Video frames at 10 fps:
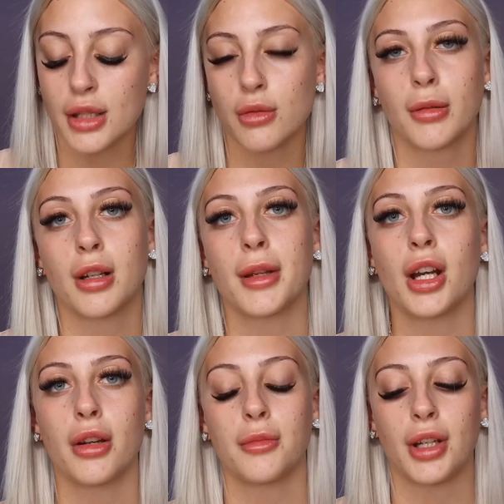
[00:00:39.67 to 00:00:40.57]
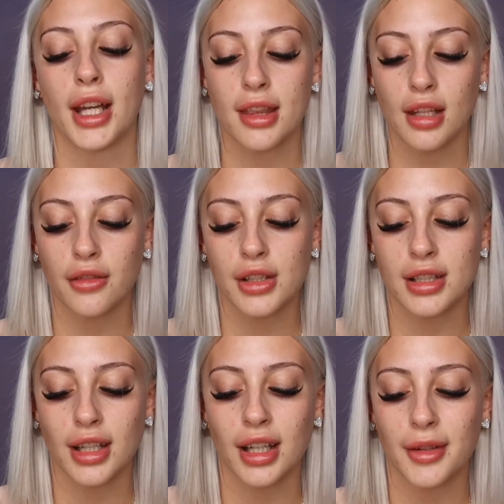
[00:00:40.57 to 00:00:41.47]
what I'm going to be going with.
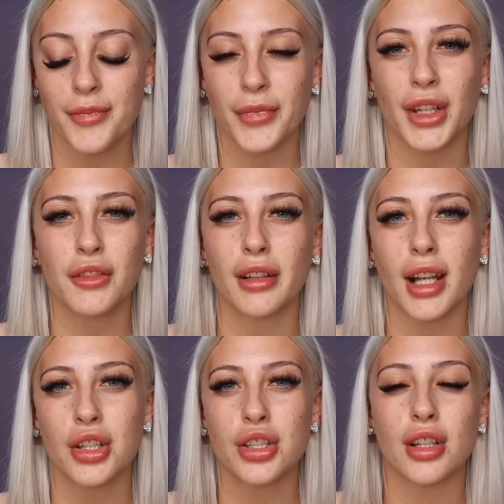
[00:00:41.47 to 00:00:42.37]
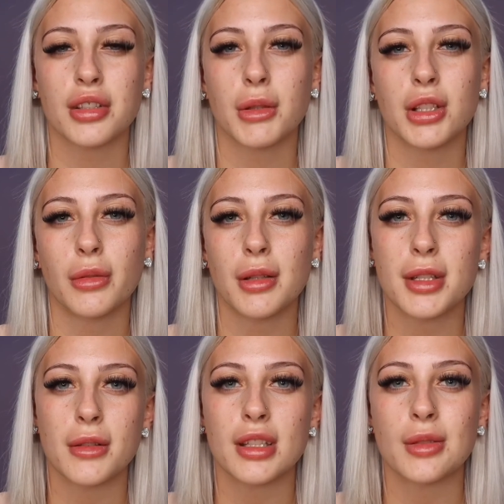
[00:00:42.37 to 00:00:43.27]
Obviously I've got lashes on, so I don't want to be
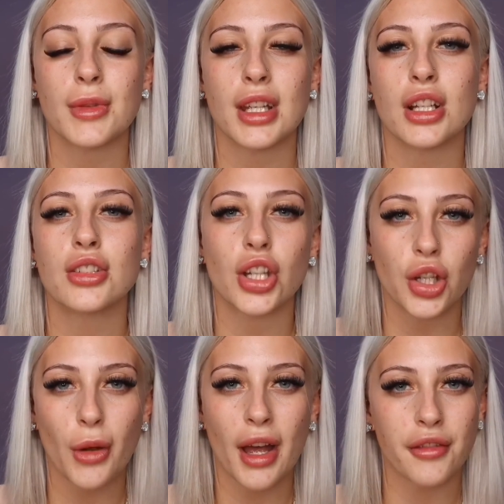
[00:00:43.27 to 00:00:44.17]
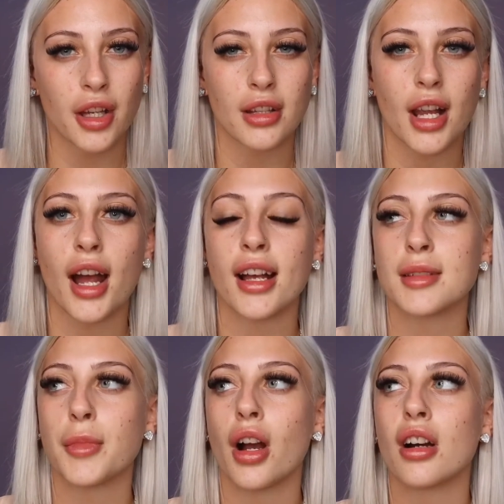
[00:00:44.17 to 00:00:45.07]
doing something too heavy on the eyes
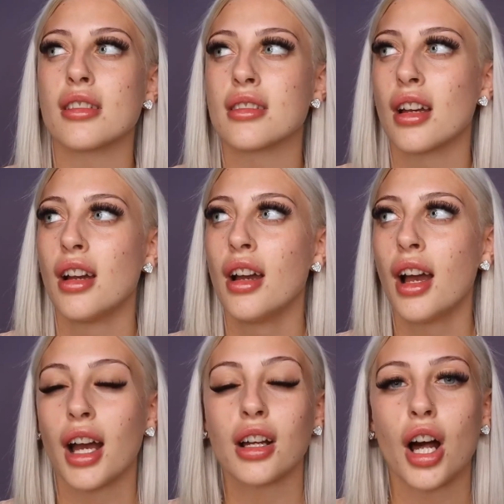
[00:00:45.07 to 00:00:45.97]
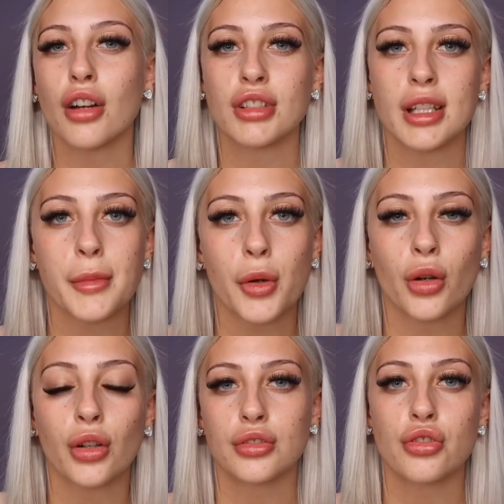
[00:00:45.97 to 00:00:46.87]
because I can't really put
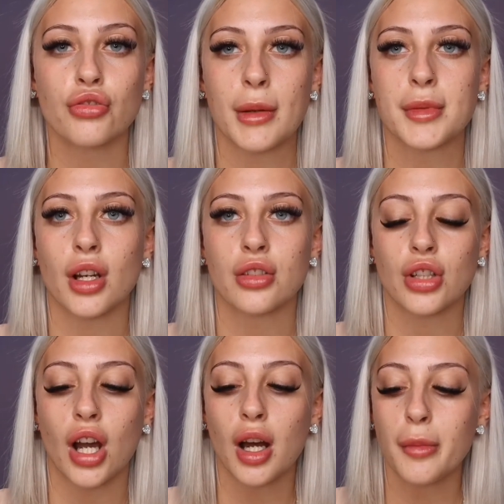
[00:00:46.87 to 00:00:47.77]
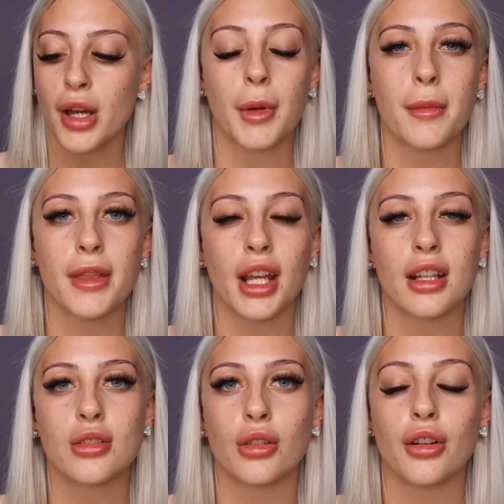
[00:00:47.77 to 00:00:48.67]
strips on top. But I'm thinking
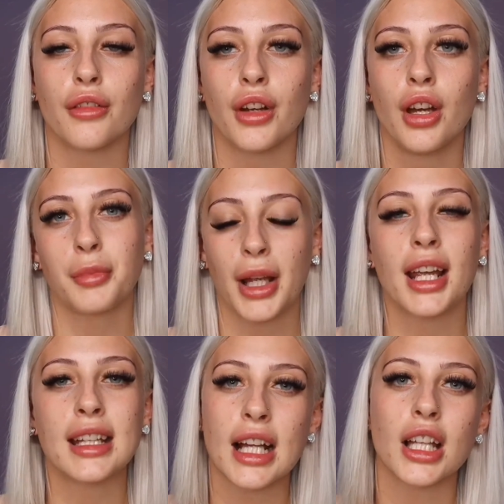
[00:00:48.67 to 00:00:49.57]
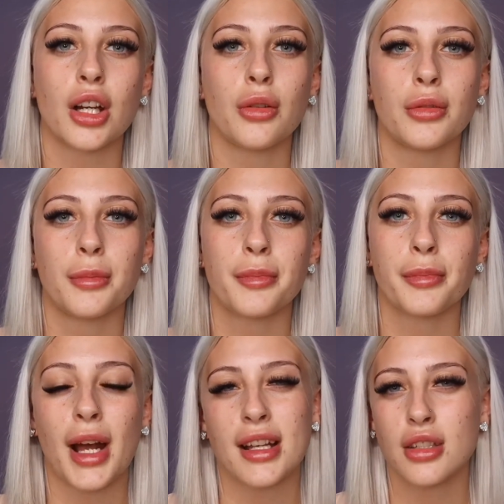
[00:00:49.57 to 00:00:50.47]
sort of pink and yellow
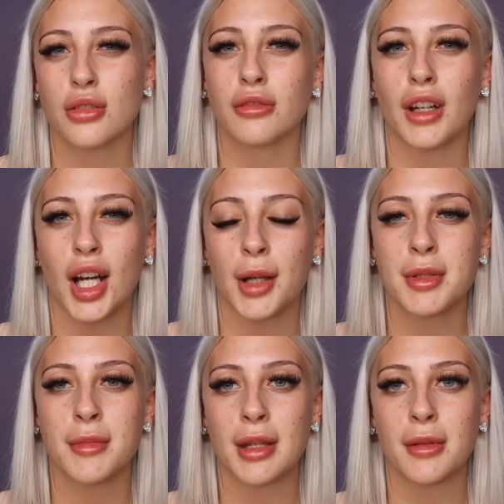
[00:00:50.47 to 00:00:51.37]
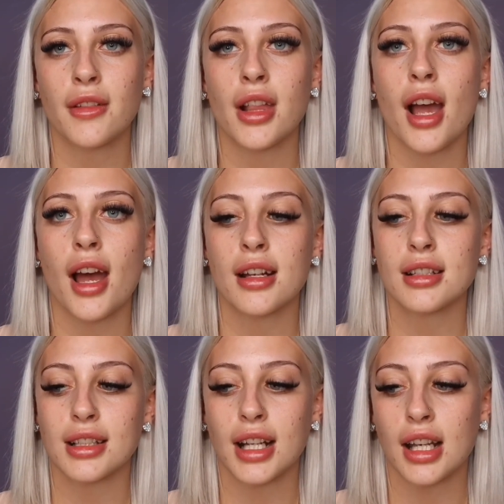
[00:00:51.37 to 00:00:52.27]
pastel vibes maybe for the eyes,
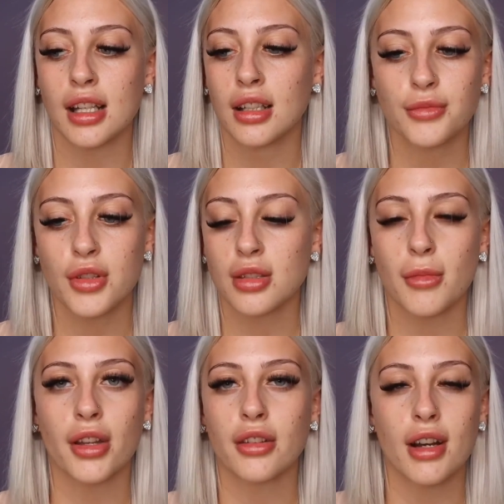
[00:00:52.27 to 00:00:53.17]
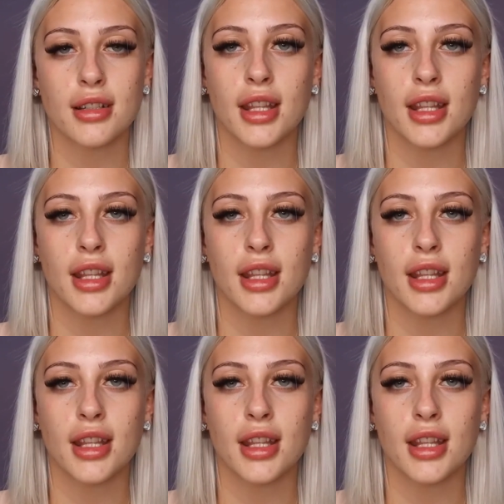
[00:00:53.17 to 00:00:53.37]
and then some on the rest of the